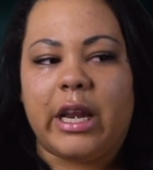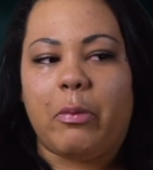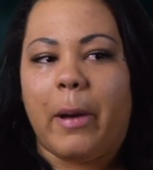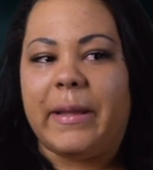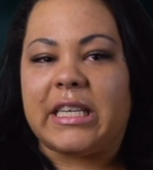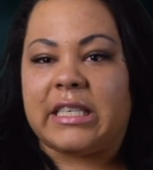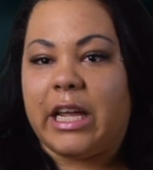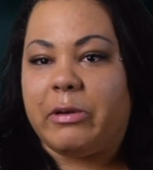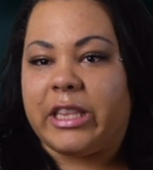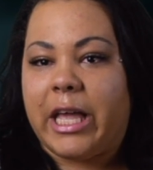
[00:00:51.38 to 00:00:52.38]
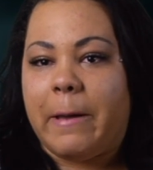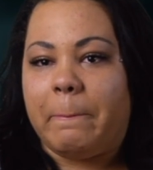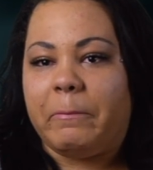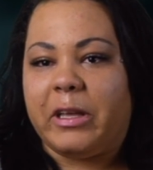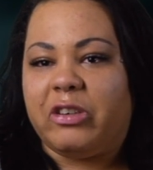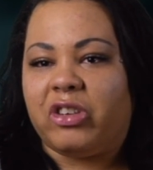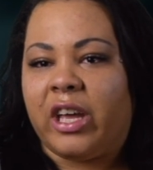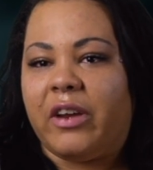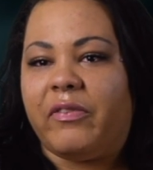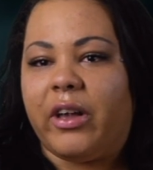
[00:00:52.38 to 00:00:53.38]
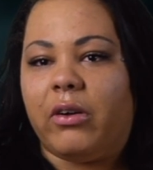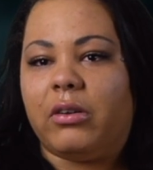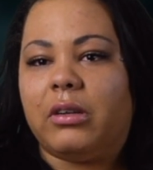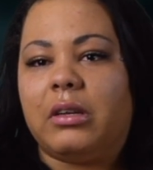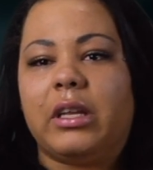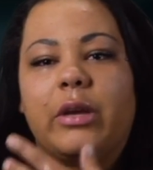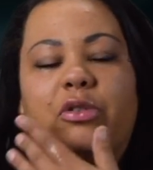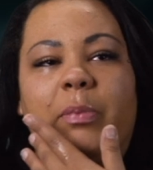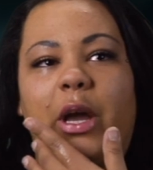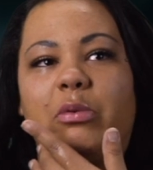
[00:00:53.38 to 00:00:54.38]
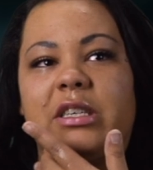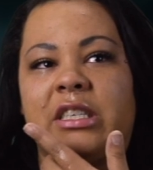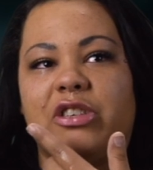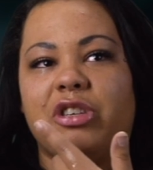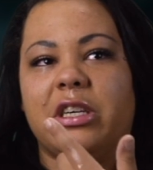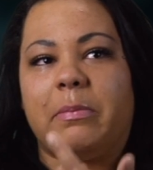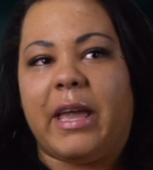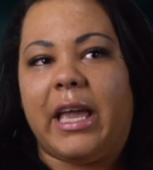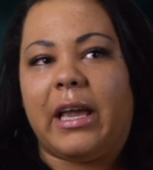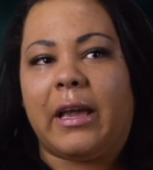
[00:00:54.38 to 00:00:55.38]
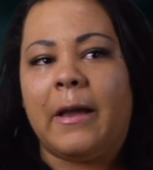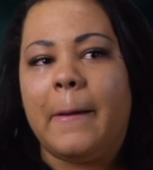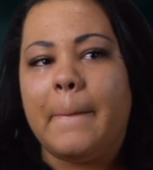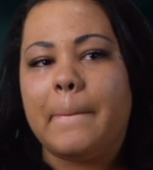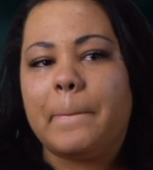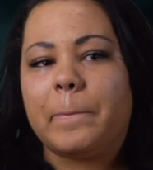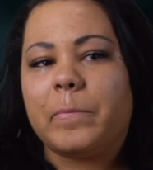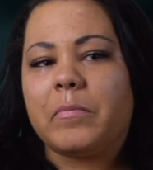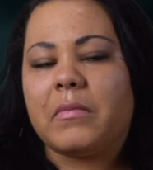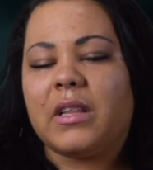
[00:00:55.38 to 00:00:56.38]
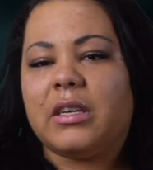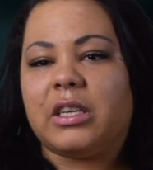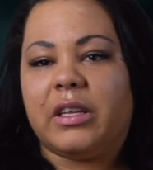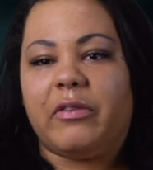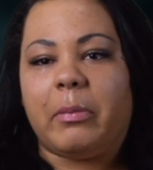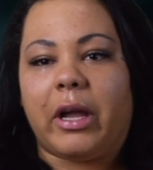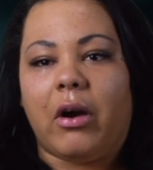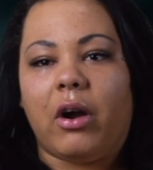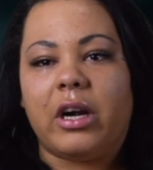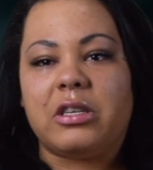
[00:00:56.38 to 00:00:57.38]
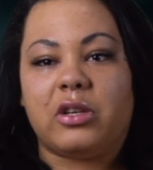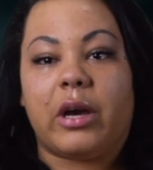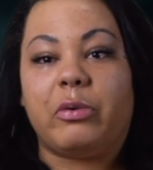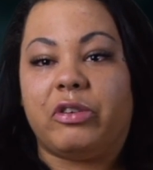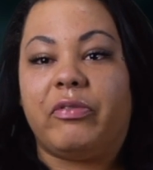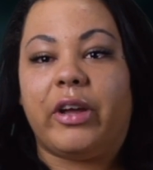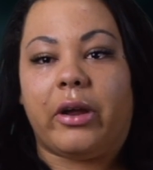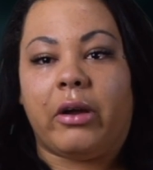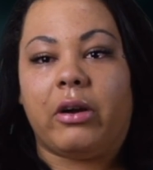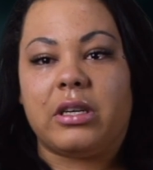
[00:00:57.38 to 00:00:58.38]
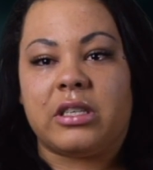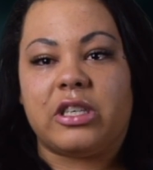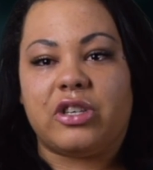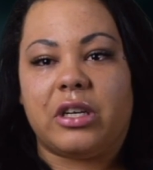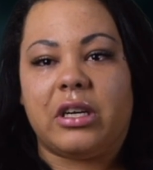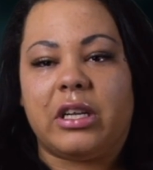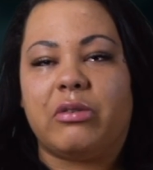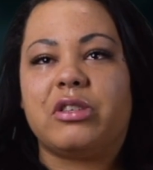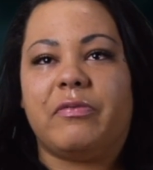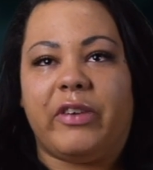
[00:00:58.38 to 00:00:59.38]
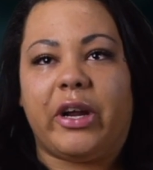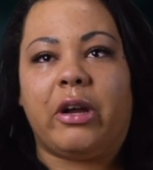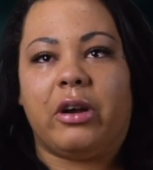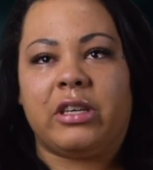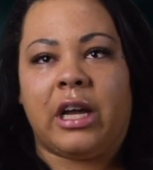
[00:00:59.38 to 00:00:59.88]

want me to stay with them. They just kind of felt it was my own decision to make, to live in my car. And so that was a very hard decision, and that was a very hard